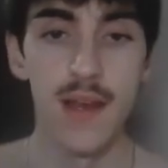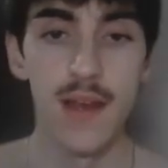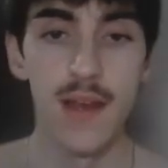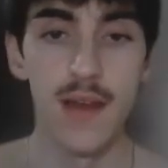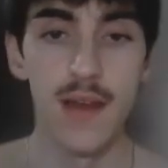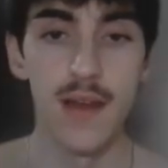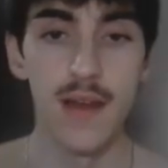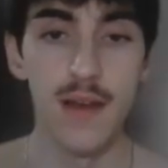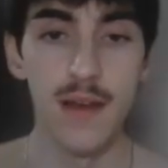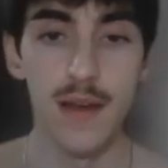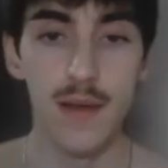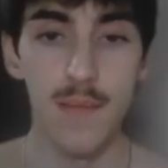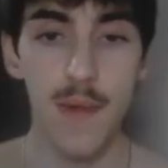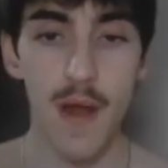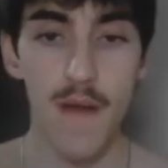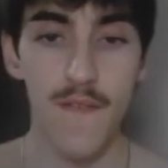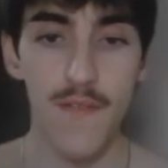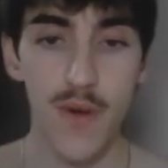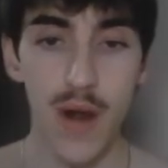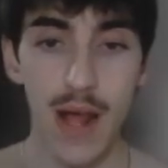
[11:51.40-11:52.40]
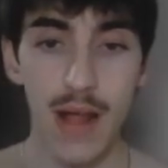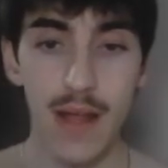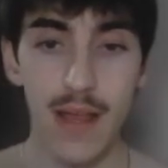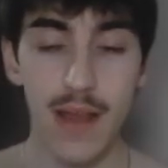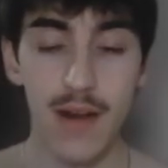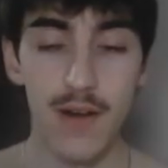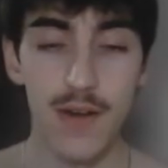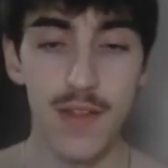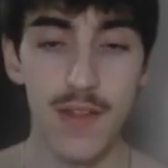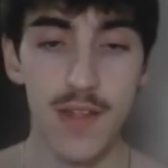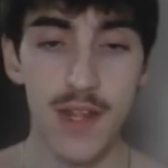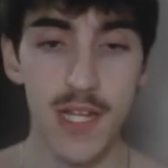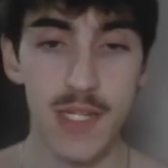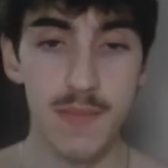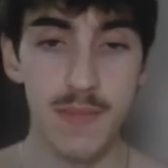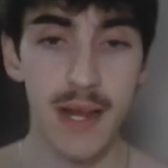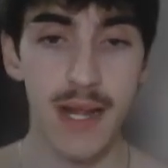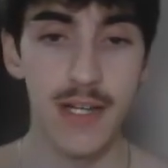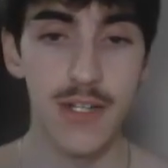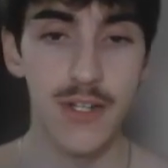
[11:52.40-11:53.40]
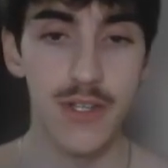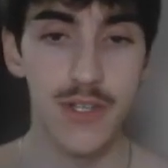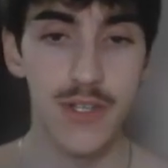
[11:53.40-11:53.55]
For Alligator into the next match.